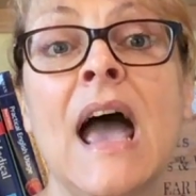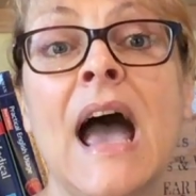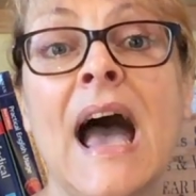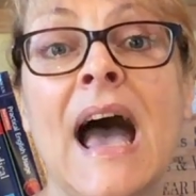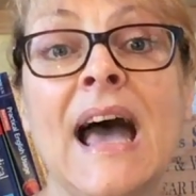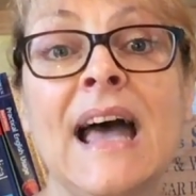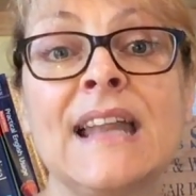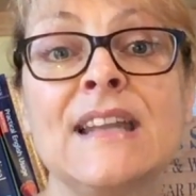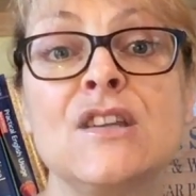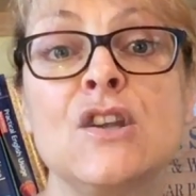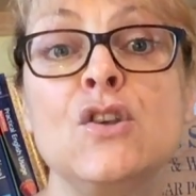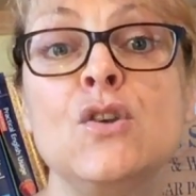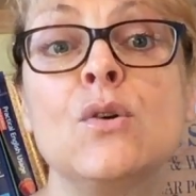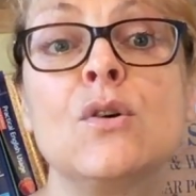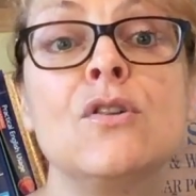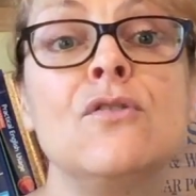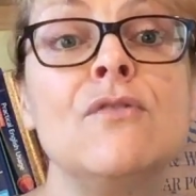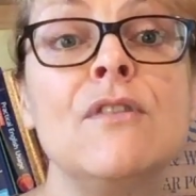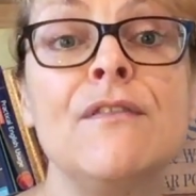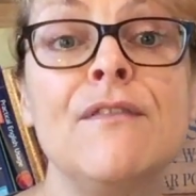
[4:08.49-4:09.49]
And you
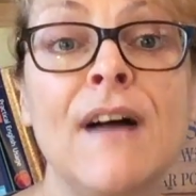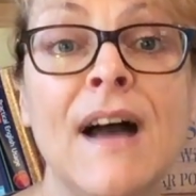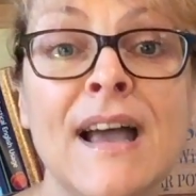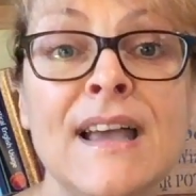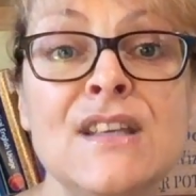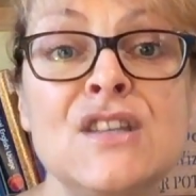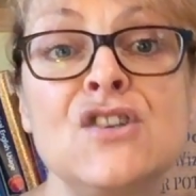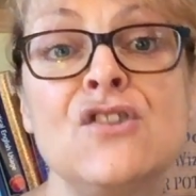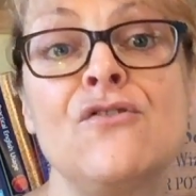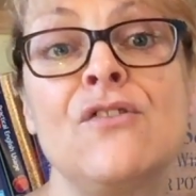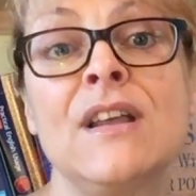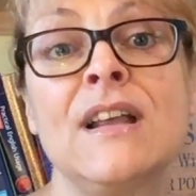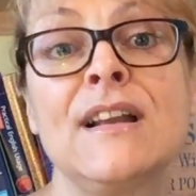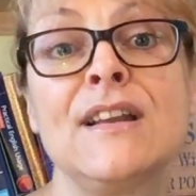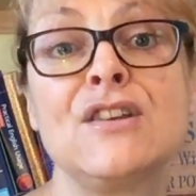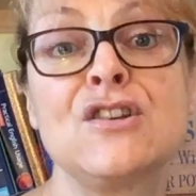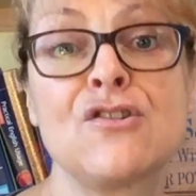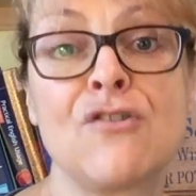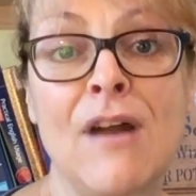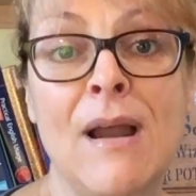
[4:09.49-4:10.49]
can revise your
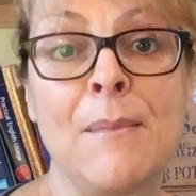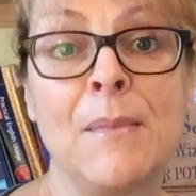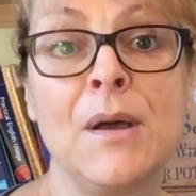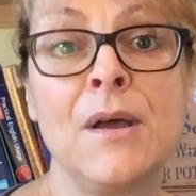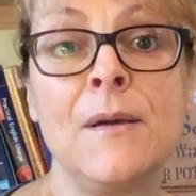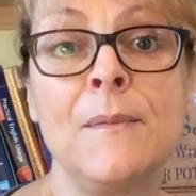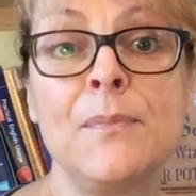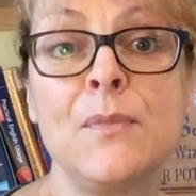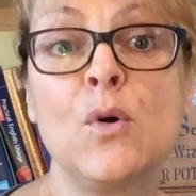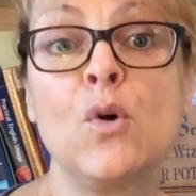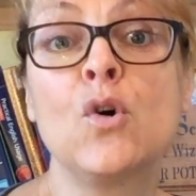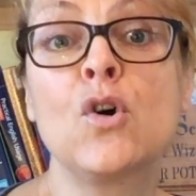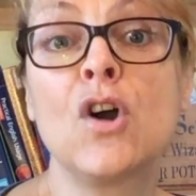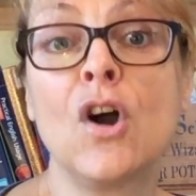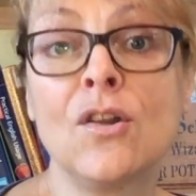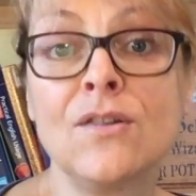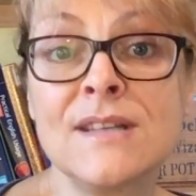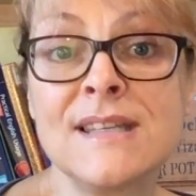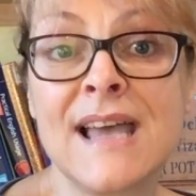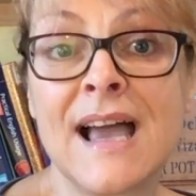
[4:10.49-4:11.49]
English grammar or
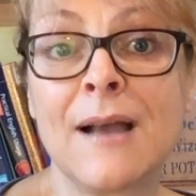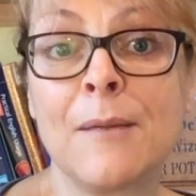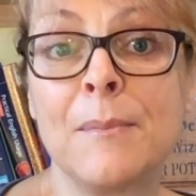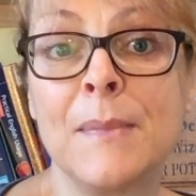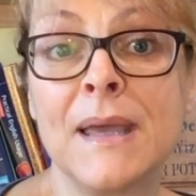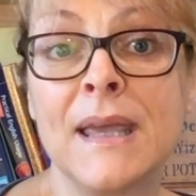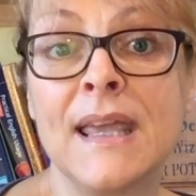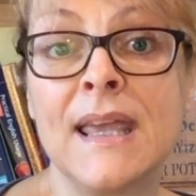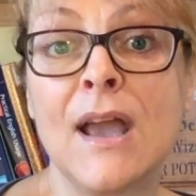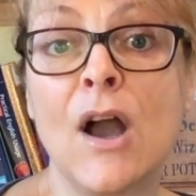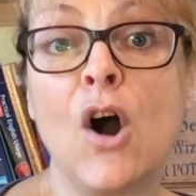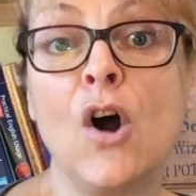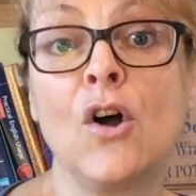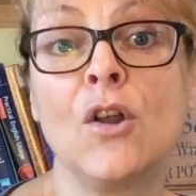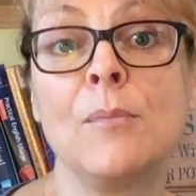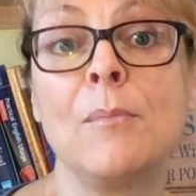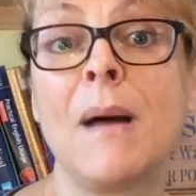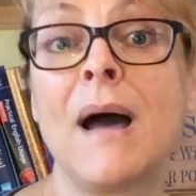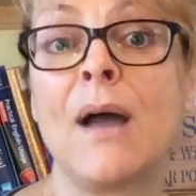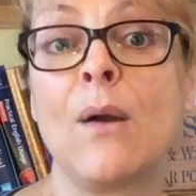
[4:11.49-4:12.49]
contact me
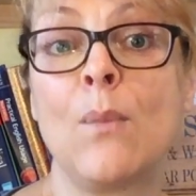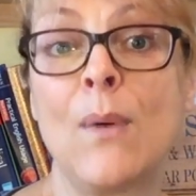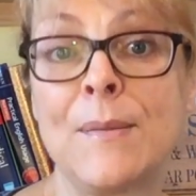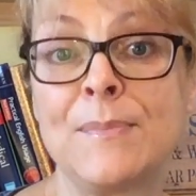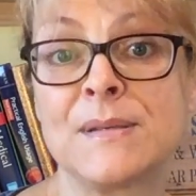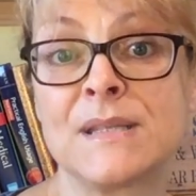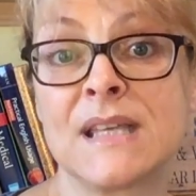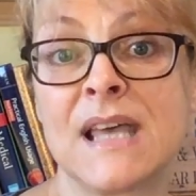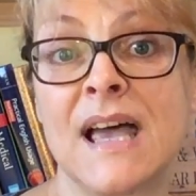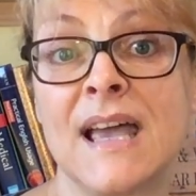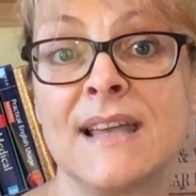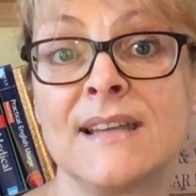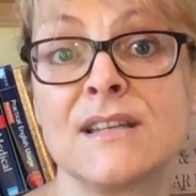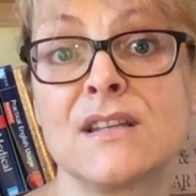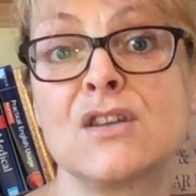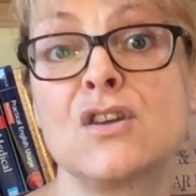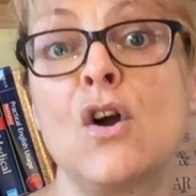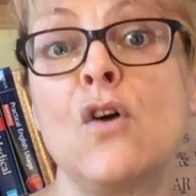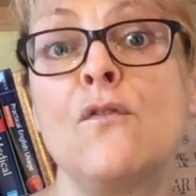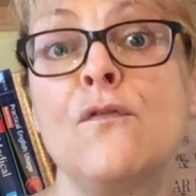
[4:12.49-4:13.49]
on my website
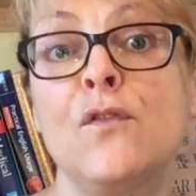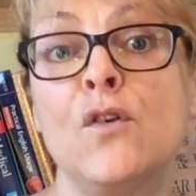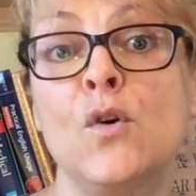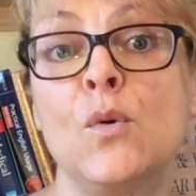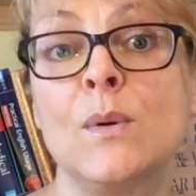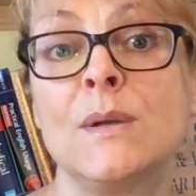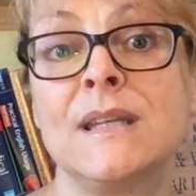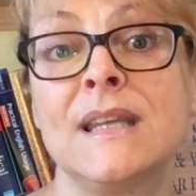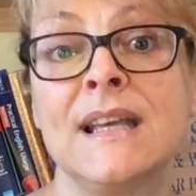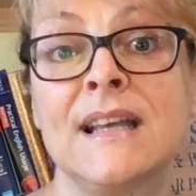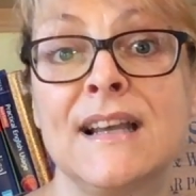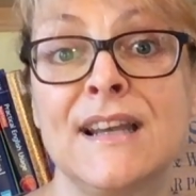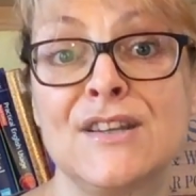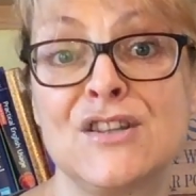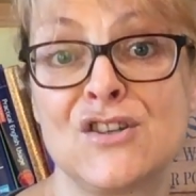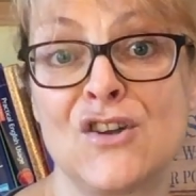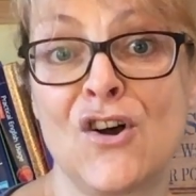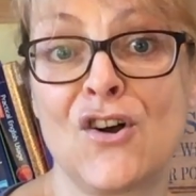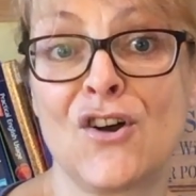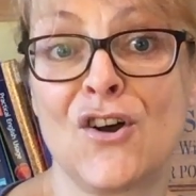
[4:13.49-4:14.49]

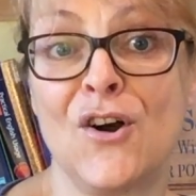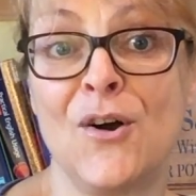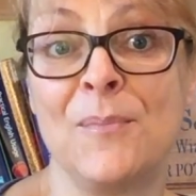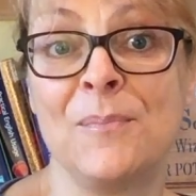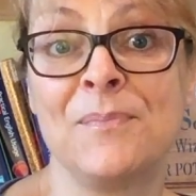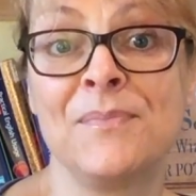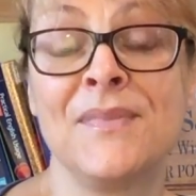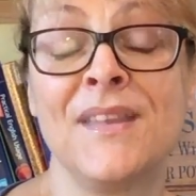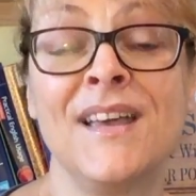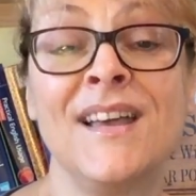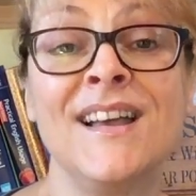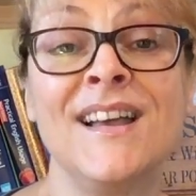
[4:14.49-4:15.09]
goforwardenglish.com.